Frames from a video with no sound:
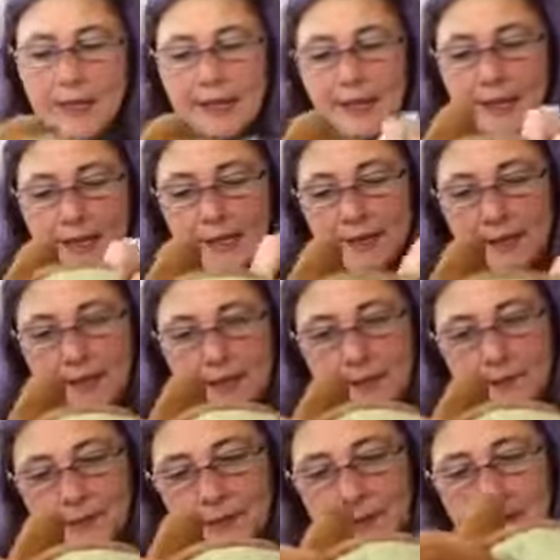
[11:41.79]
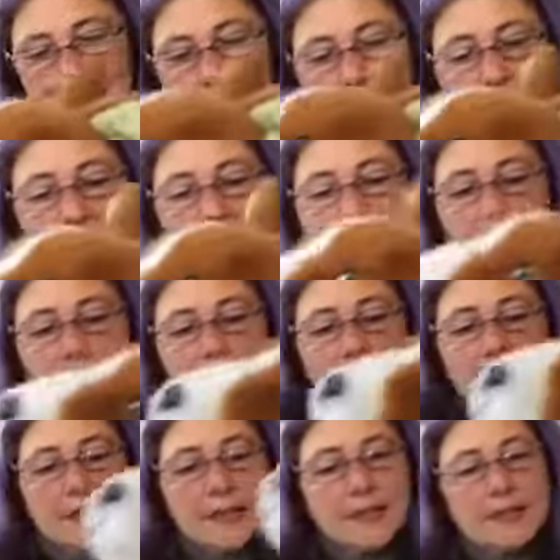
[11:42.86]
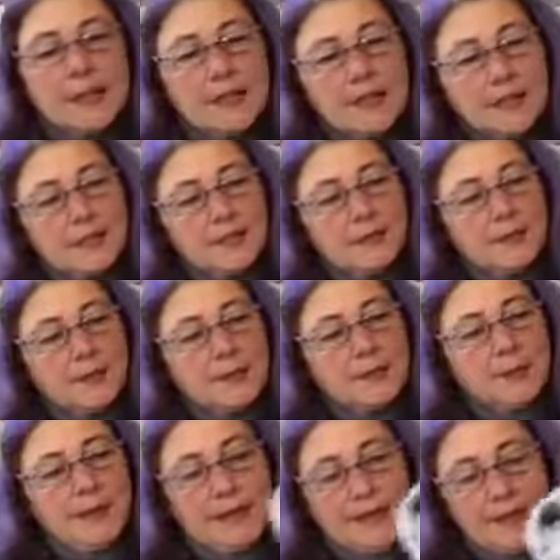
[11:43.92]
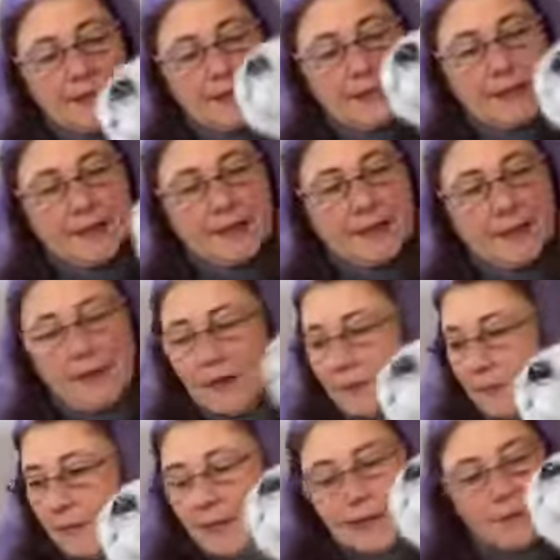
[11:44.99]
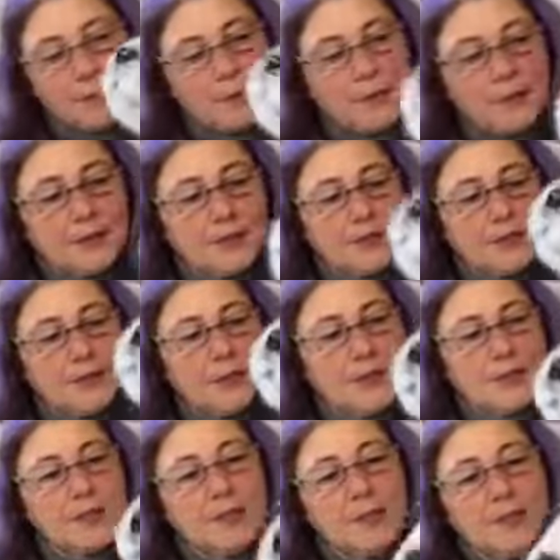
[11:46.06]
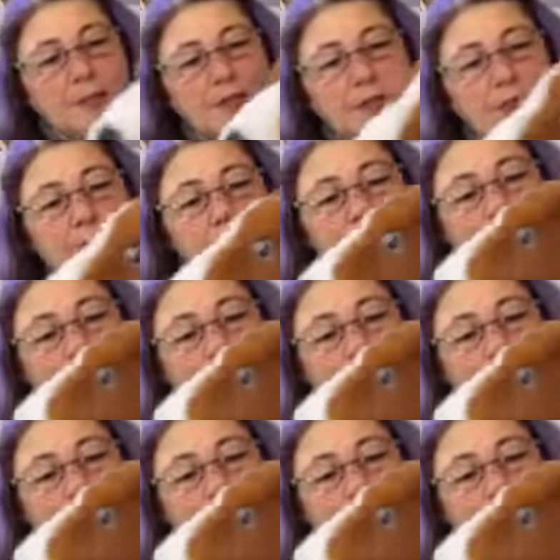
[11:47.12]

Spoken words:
And the Freedom harness was made, and I might have to put this on Tristan to show you,